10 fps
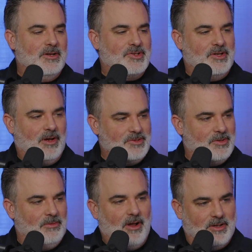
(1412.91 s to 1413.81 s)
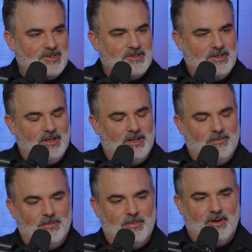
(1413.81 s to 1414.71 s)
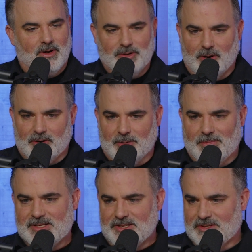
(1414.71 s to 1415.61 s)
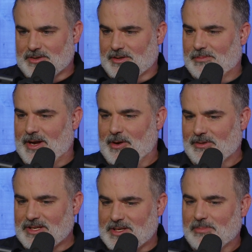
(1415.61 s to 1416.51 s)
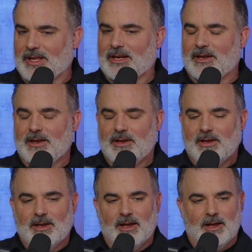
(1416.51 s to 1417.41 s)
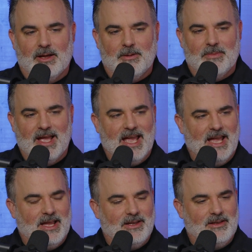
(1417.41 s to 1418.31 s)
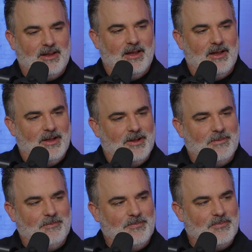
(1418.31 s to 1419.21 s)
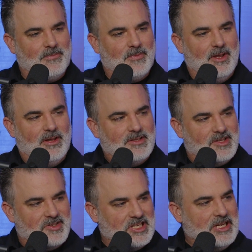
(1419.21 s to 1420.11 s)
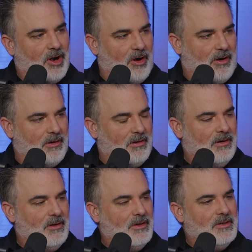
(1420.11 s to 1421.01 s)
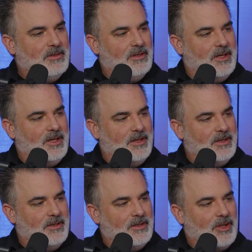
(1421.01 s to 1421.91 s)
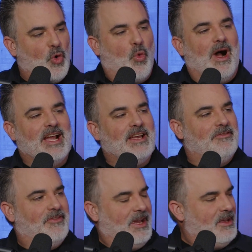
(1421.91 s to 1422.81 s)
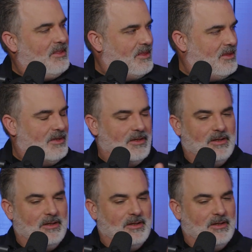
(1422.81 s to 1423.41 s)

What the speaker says: She also lost her daughter, my sister, my only sibling, and to see her quiet faith,